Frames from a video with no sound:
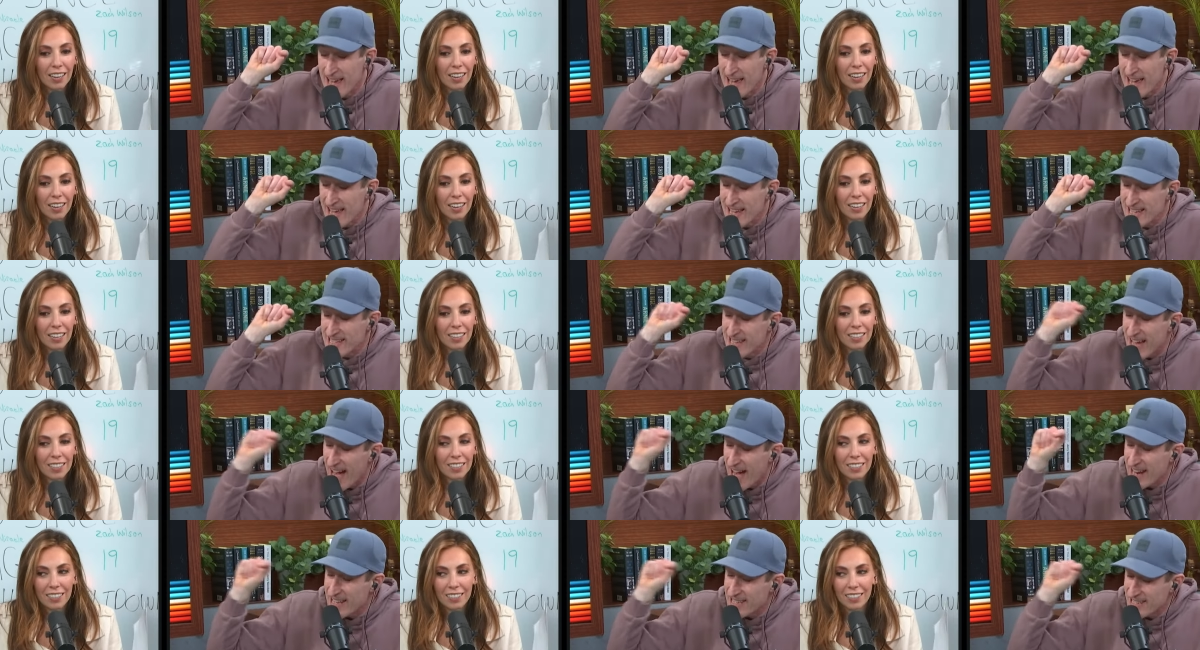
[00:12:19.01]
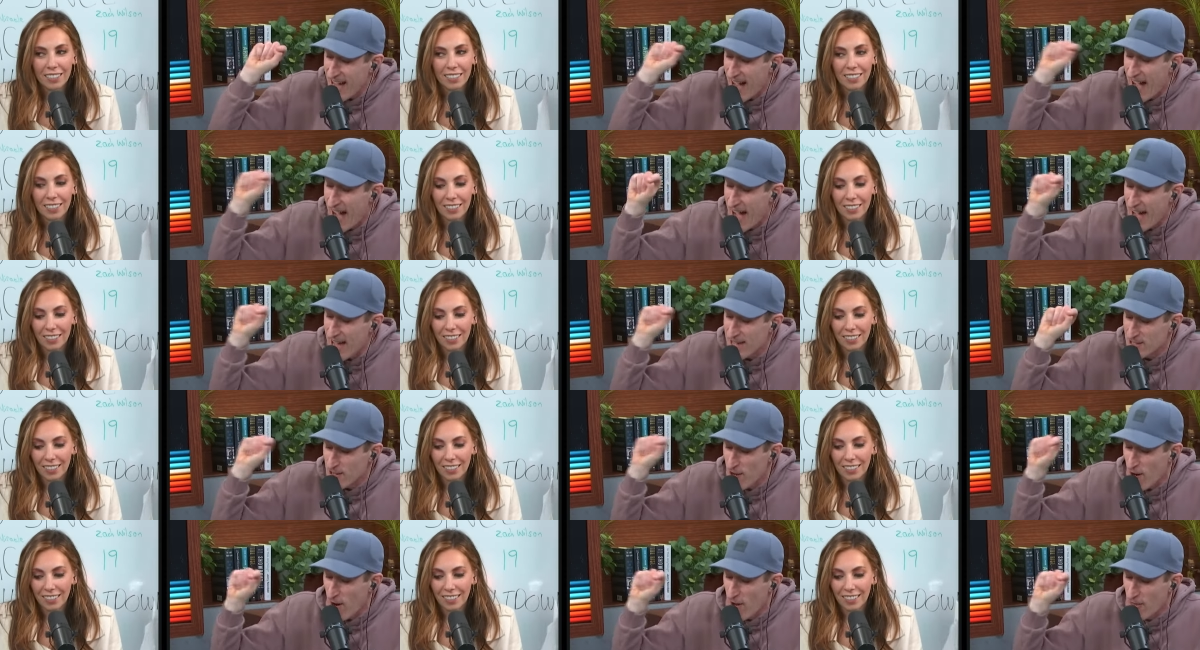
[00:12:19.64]
Speaker 1: He's got his
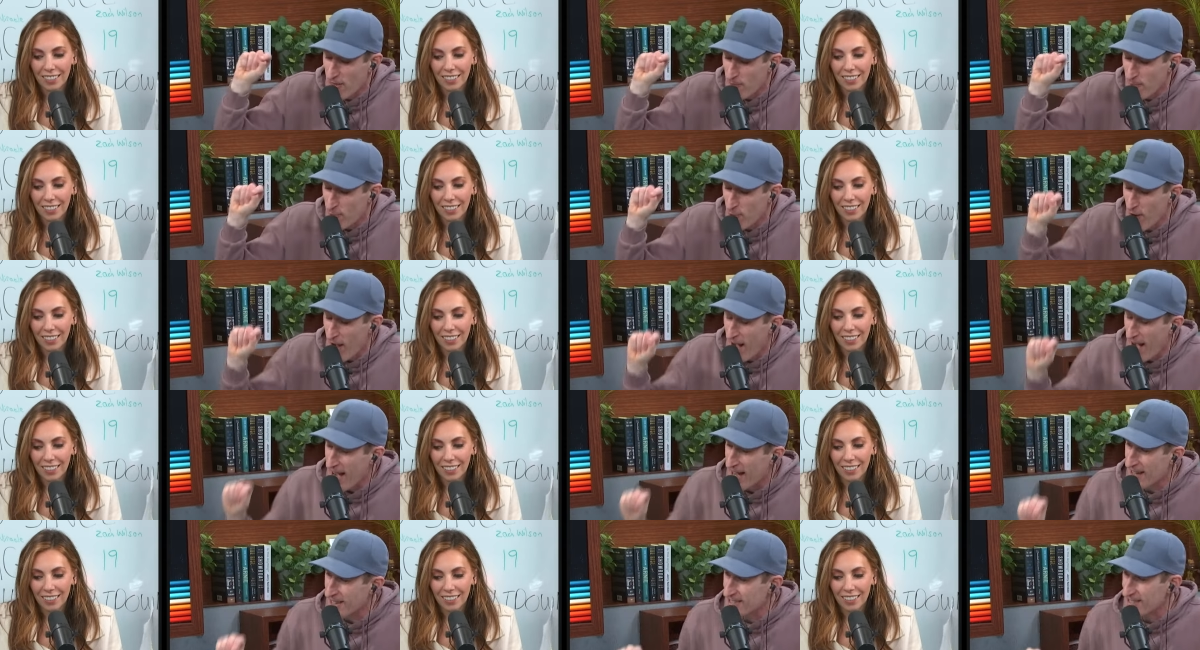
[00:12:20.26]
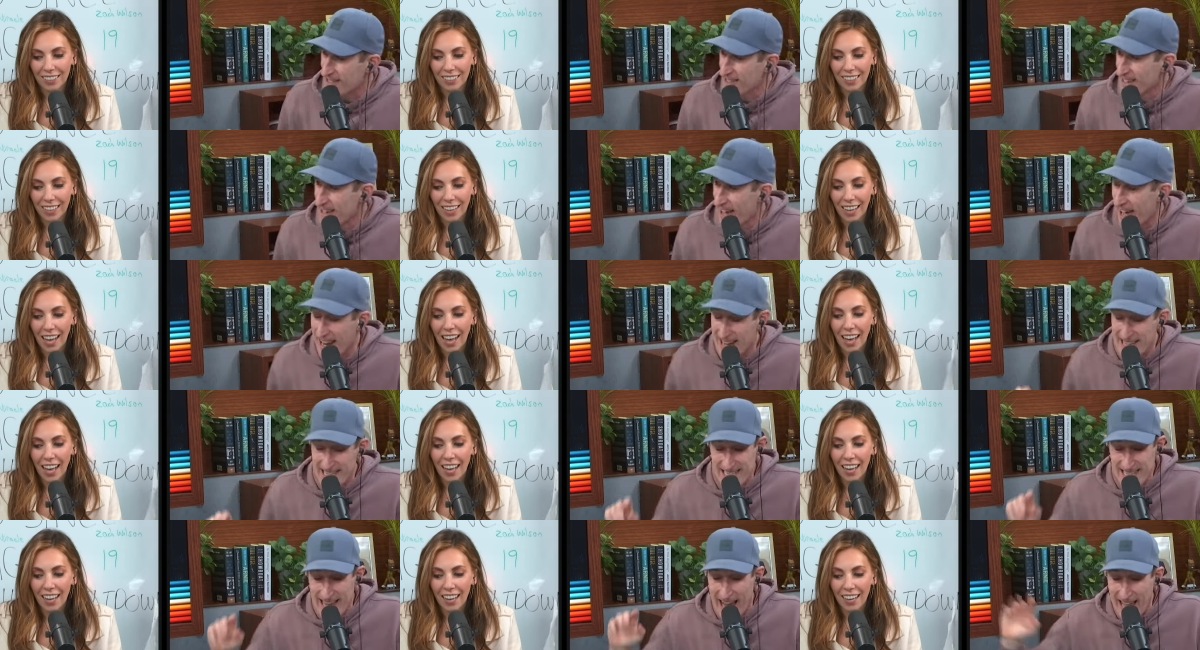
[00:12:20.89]
eyes on the prize, and
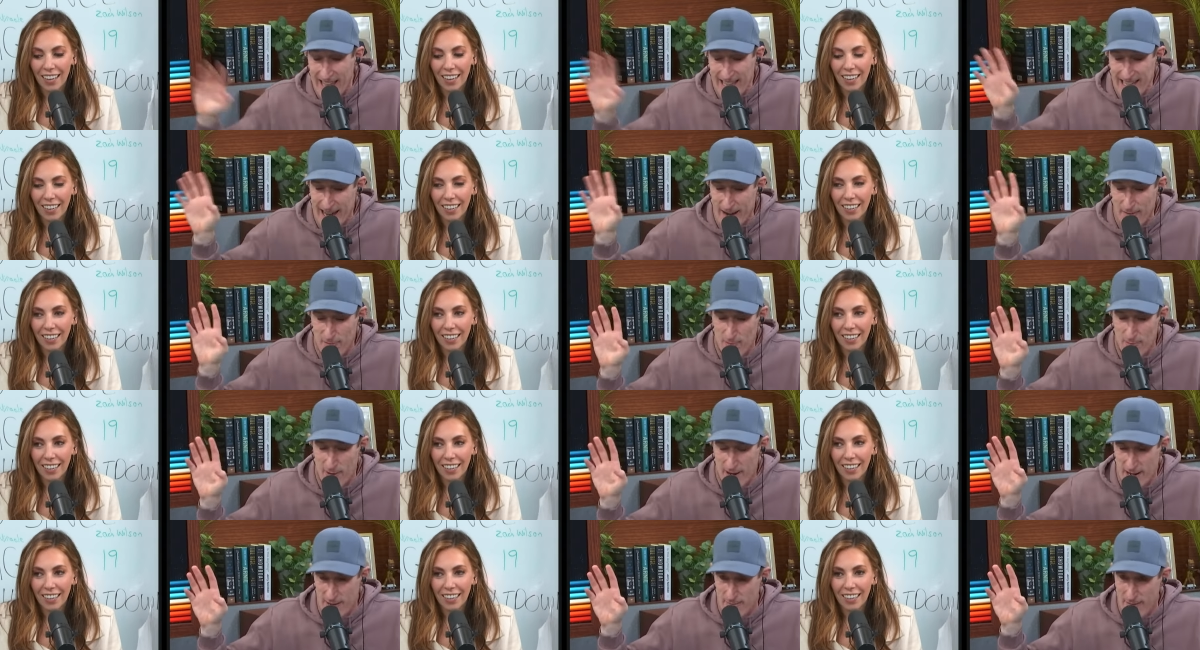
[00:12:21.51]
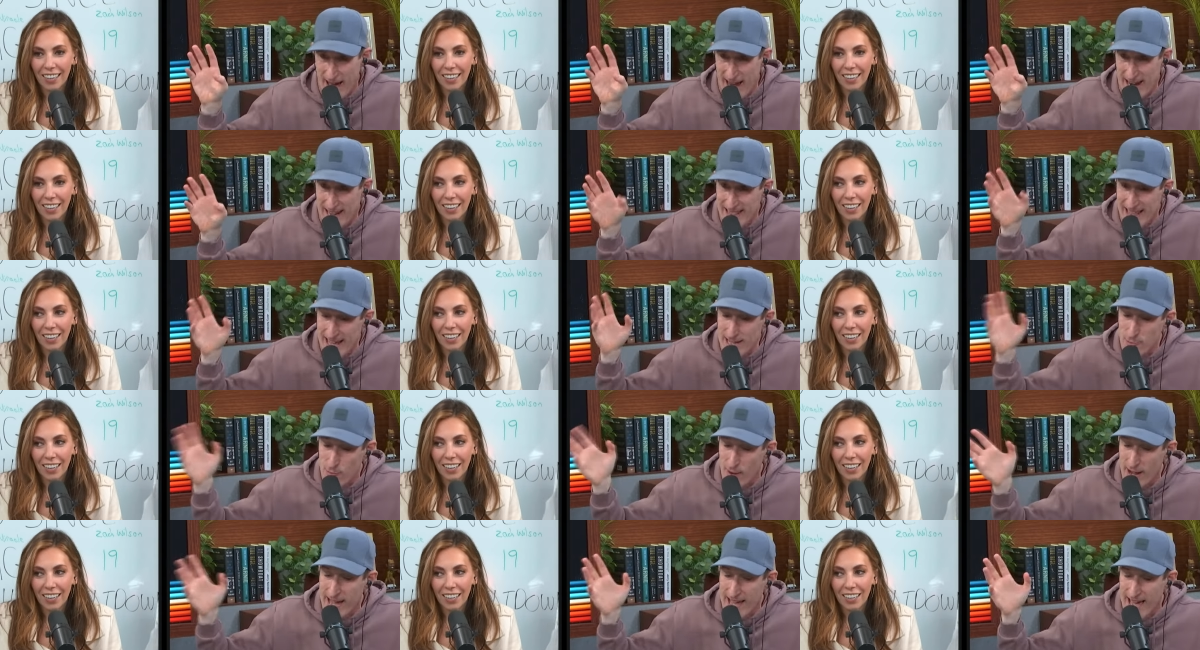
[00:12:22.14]
he's telling everybody about it.
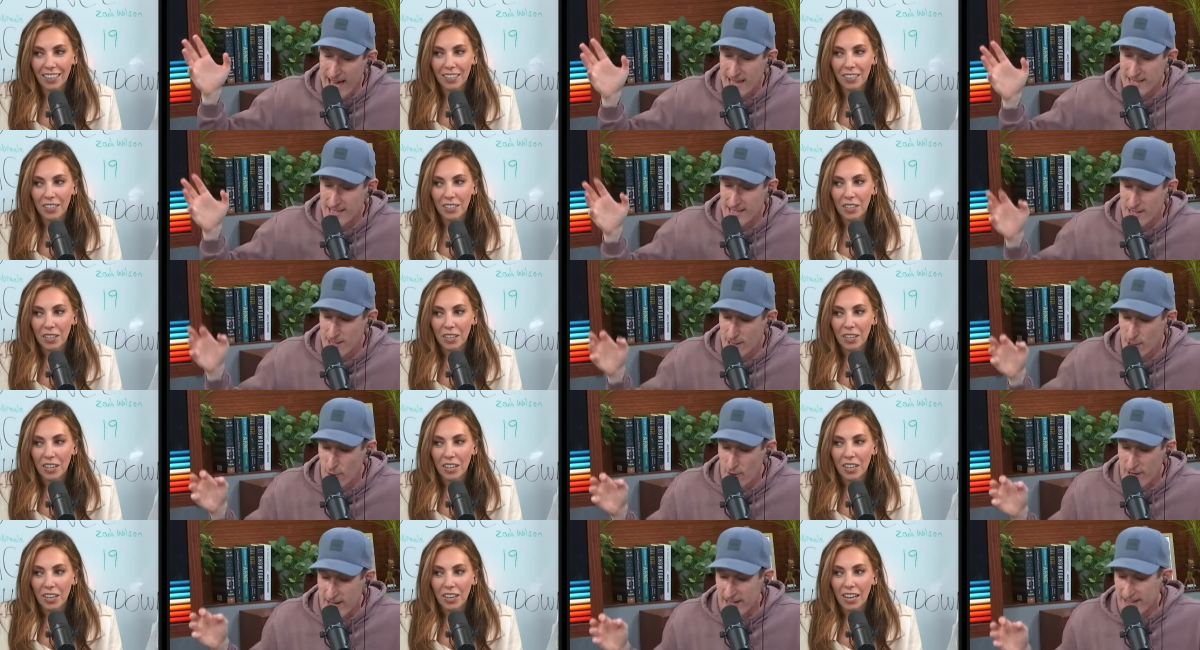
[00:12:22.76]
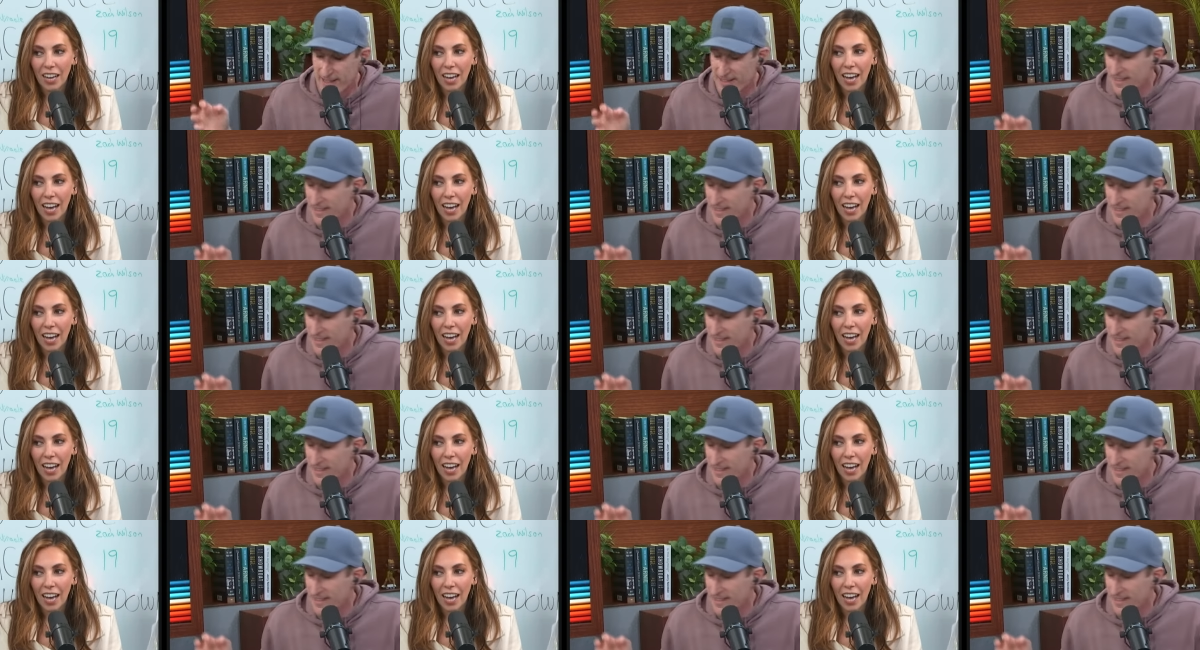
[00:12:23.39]
That's why he has to do it.